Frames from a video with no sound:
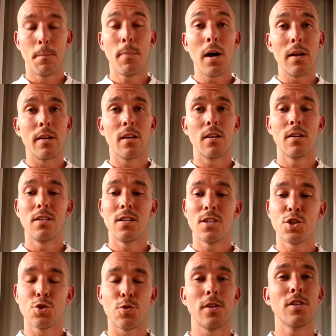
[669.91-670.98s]
but
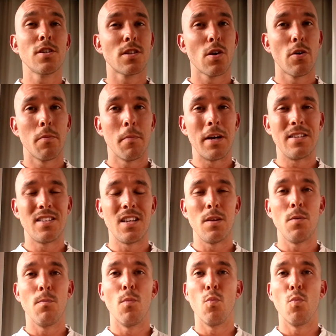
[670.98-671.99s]
strange as though it may seem,